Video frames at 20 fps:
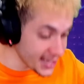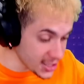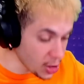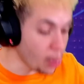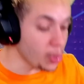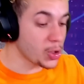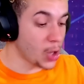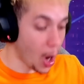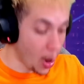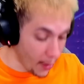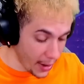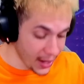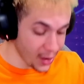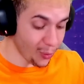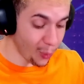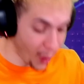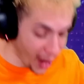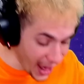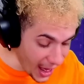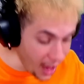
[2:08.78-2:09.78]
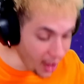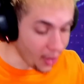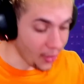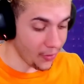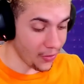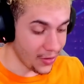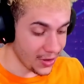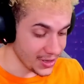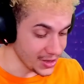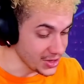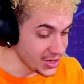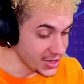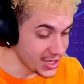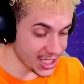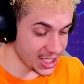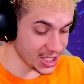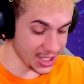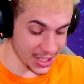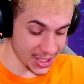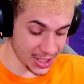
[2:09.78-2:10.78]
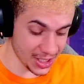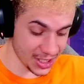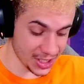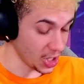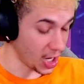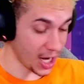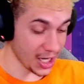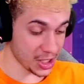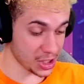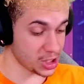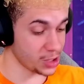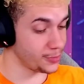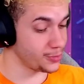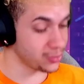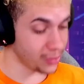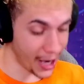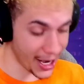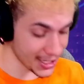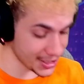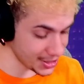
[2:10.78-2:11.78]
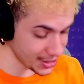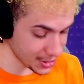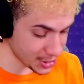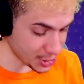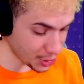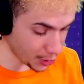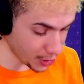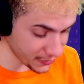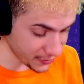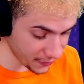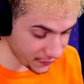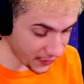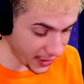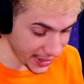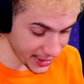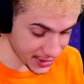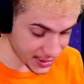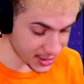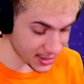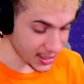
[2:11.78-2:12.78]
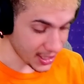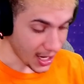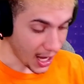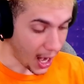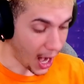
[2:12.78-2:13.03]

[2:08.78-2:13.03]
are going well. This is a surprising turn of events.